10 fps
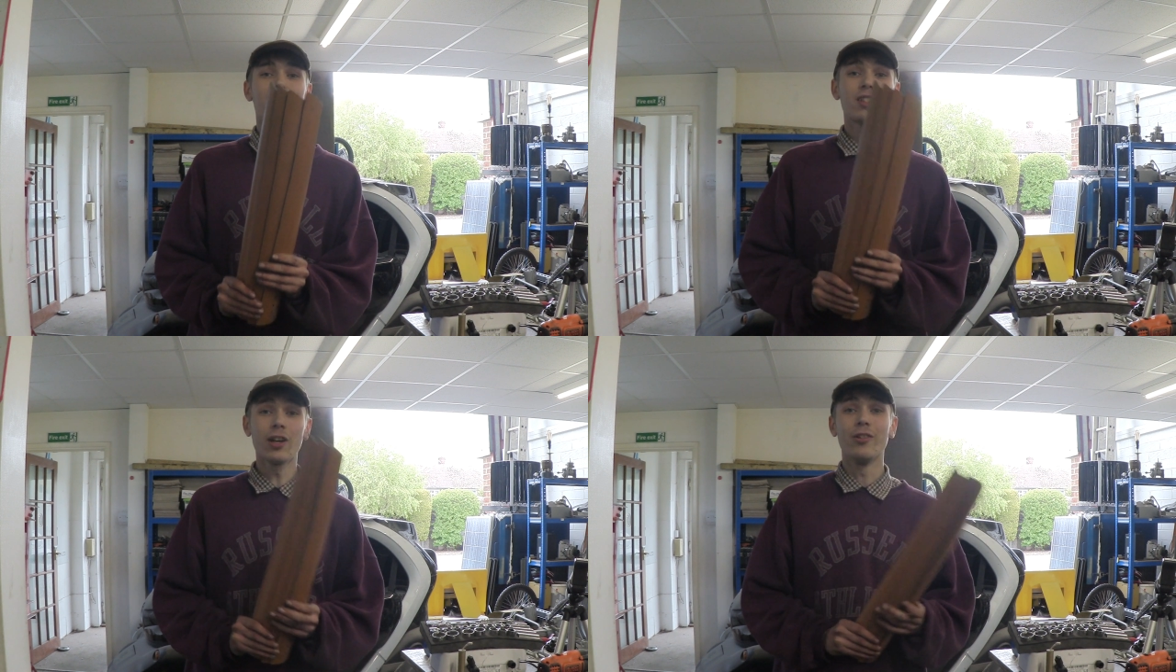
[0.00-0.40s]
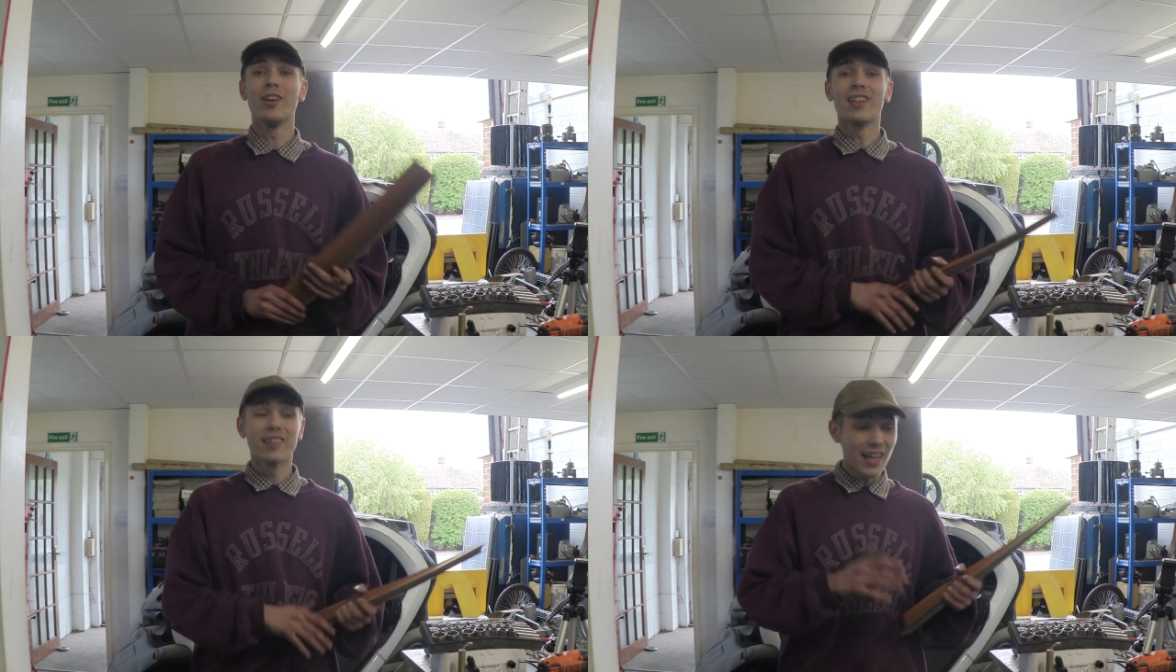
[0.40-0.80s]
So
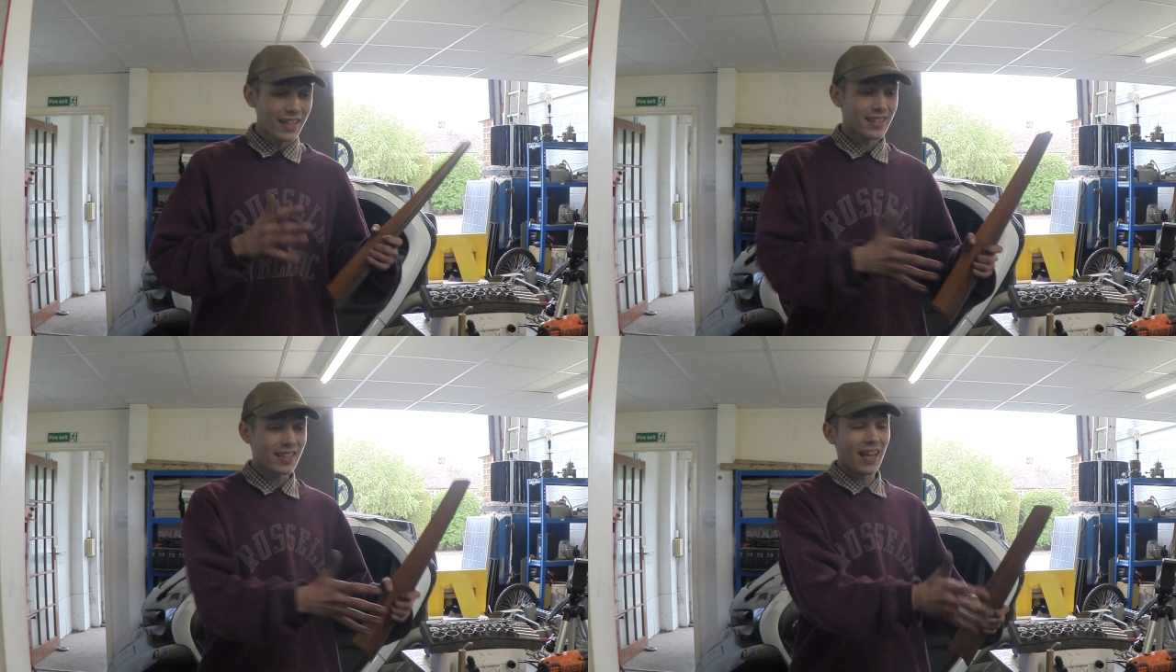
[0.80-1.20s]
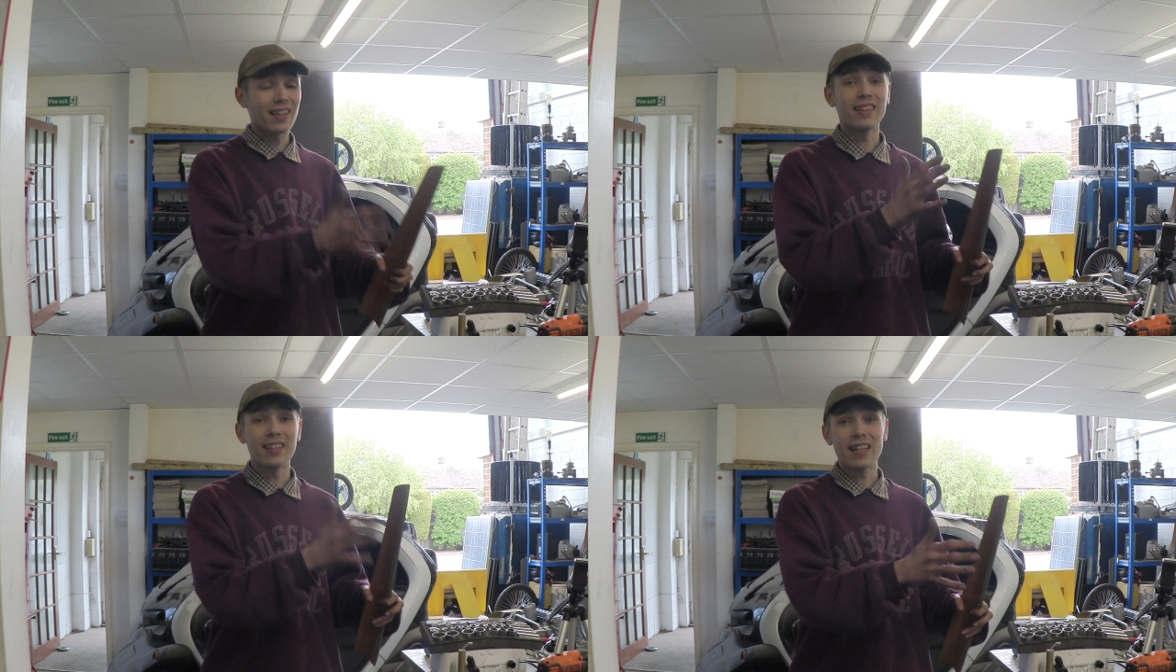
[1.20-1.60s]
let's
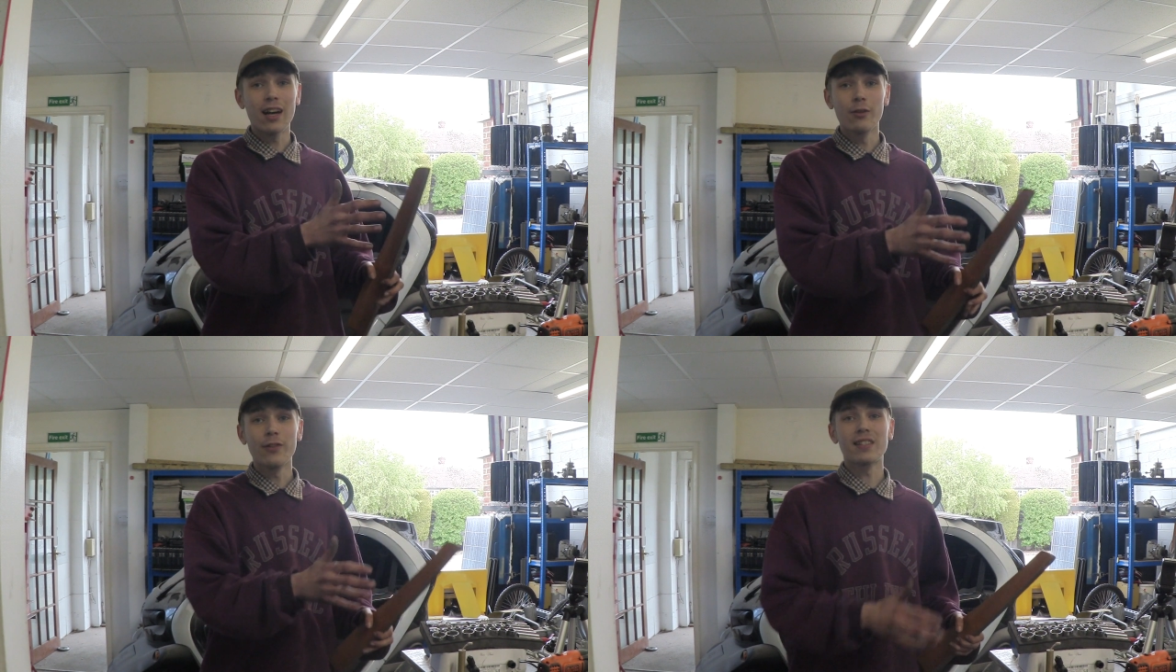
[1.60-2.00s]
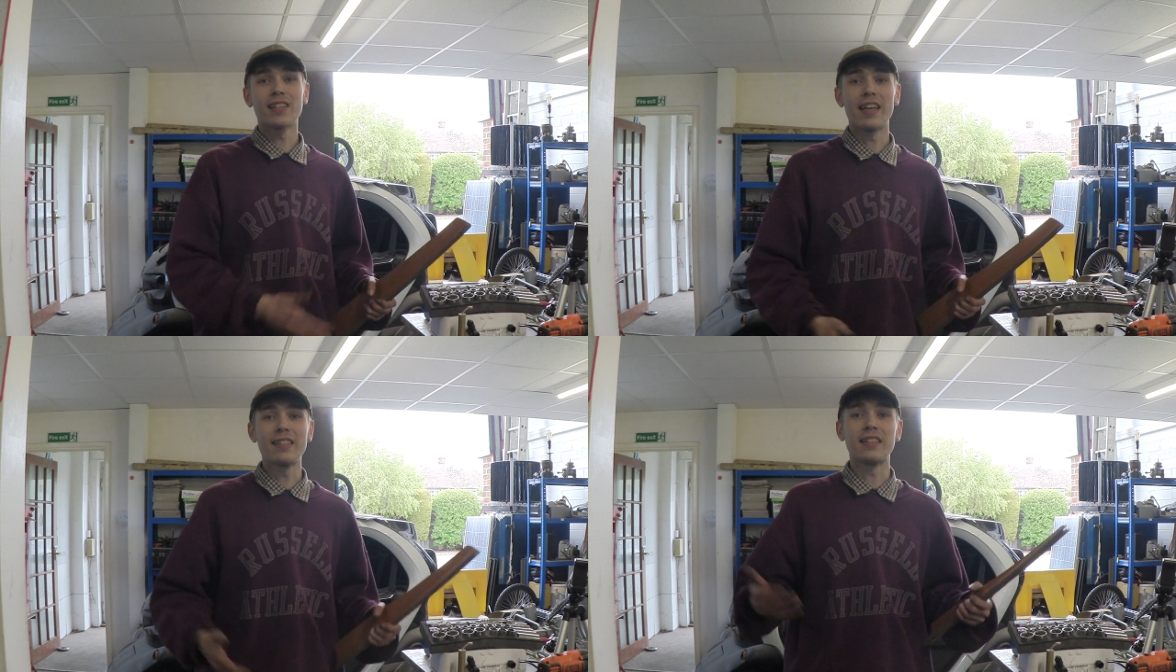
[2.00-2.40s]
get this out of its
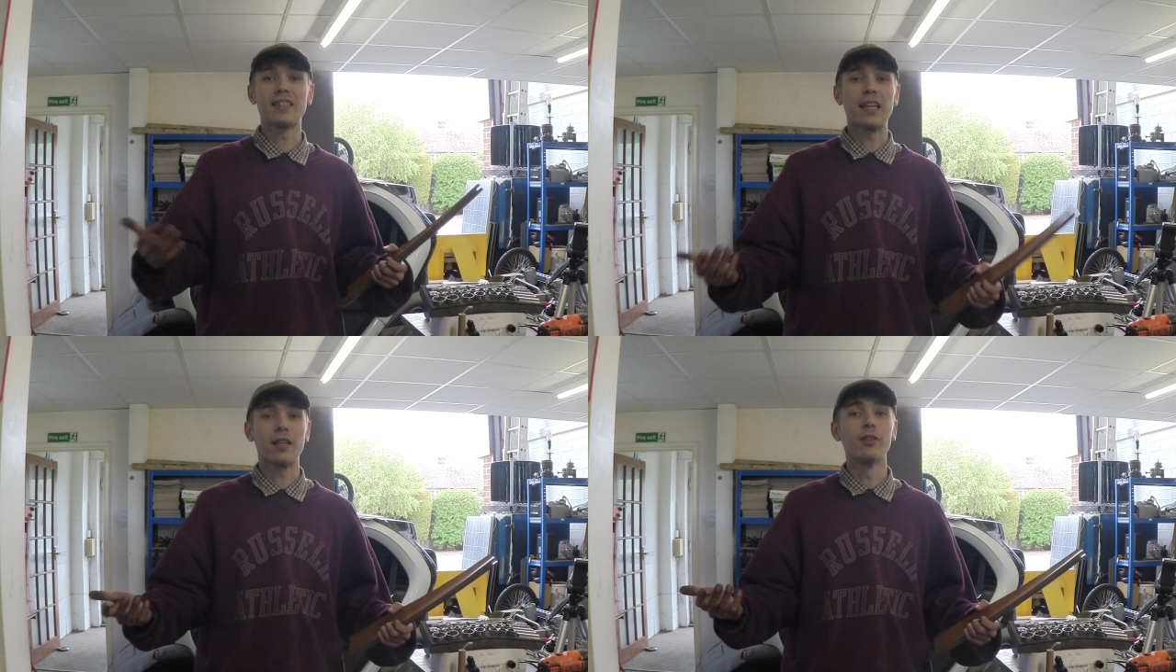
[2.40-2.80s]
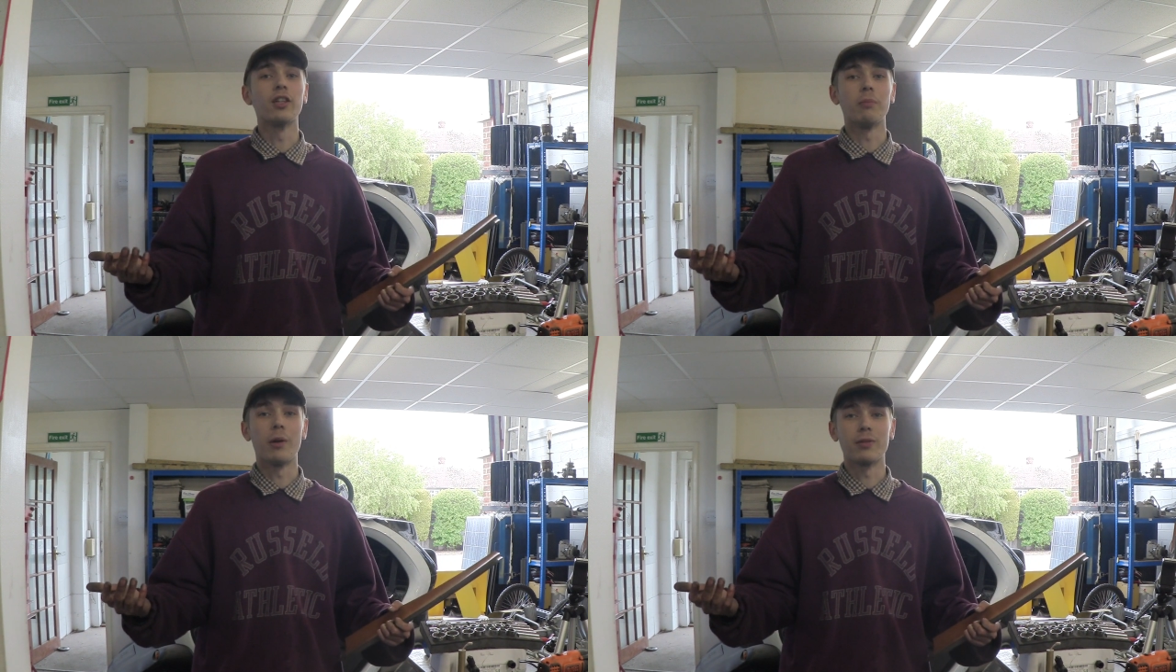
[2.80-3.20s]
case and take a
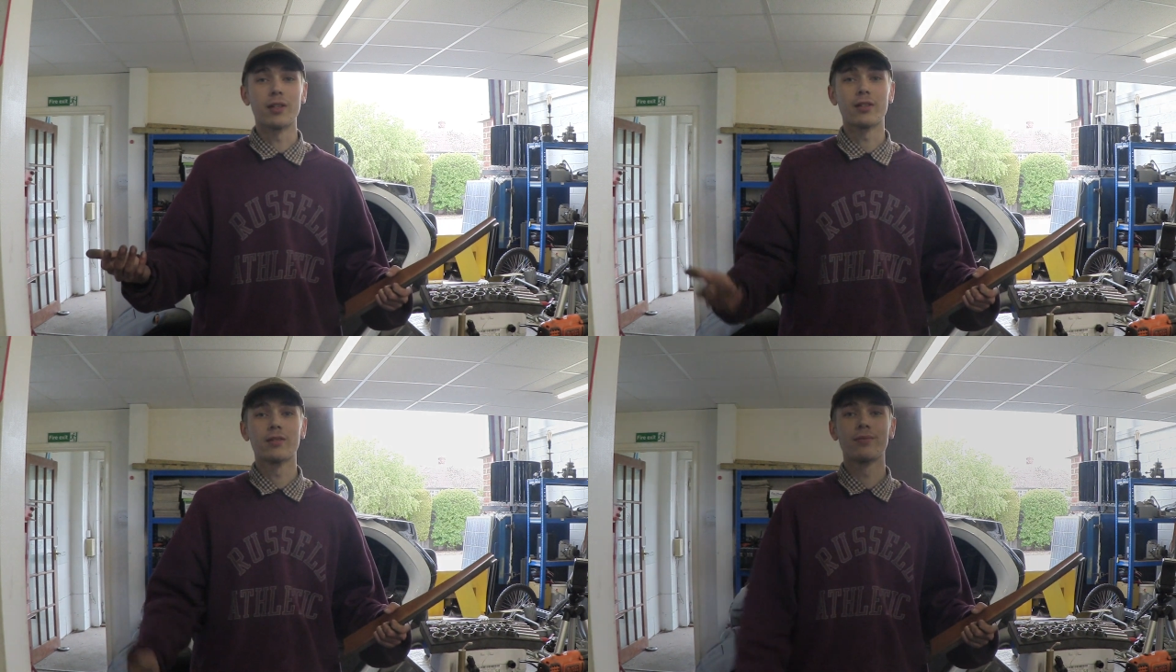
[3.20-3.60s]
look at the motor.